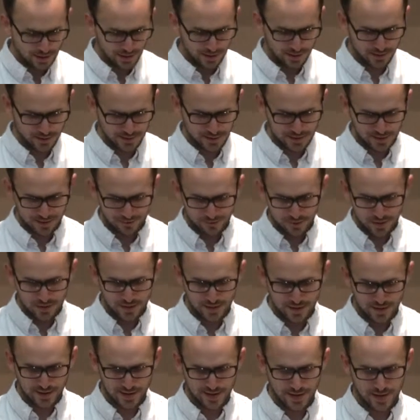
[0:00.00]
There's an
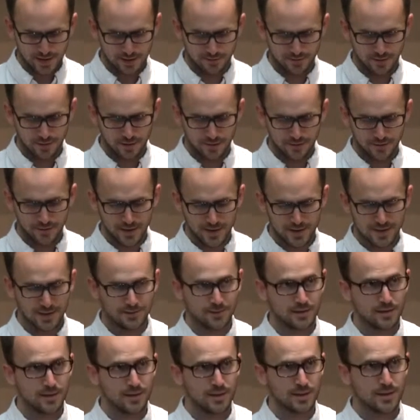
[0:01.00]
FPGA that kind of unifies
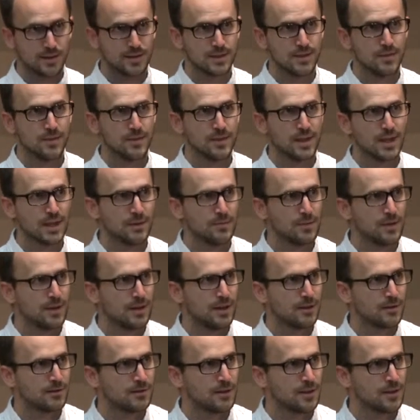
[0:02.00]
everything into a gigabit
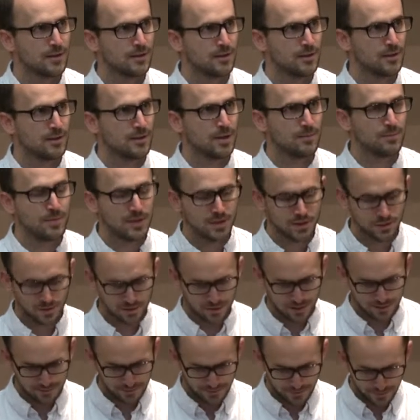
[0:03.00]
Ethernet UDP
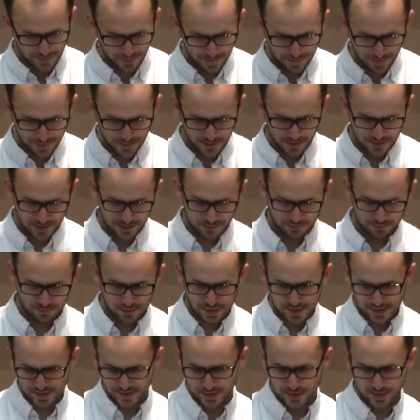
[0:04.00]
stream, and then
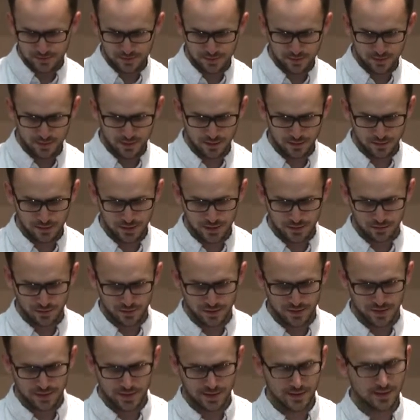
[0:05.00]
blasts it up to a host,
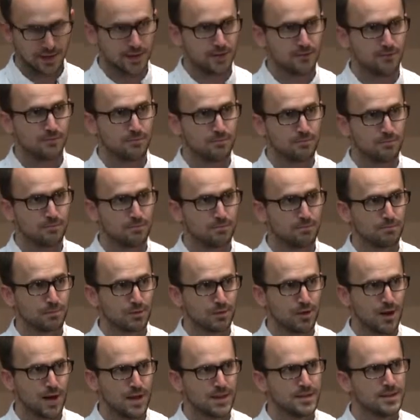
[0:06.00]
which then kind of
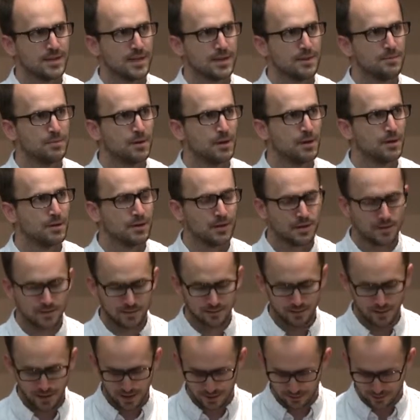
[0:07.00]
cracks that apart
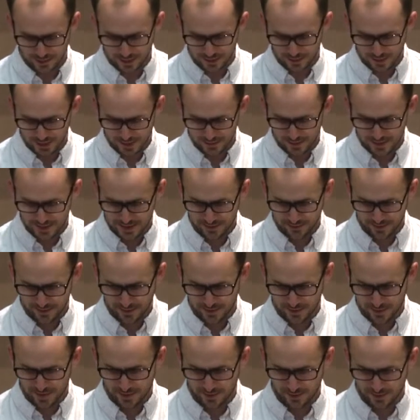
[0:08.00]
and retransmits
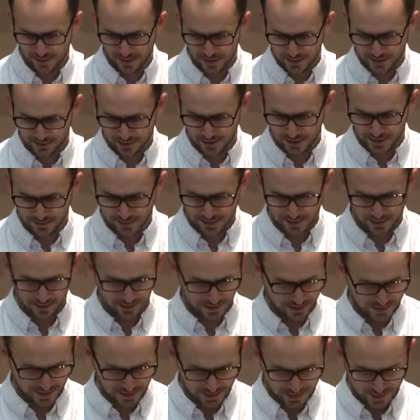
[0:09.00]
everything out as ROS
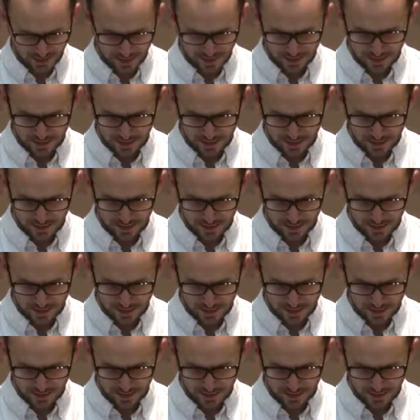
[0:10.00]
messages.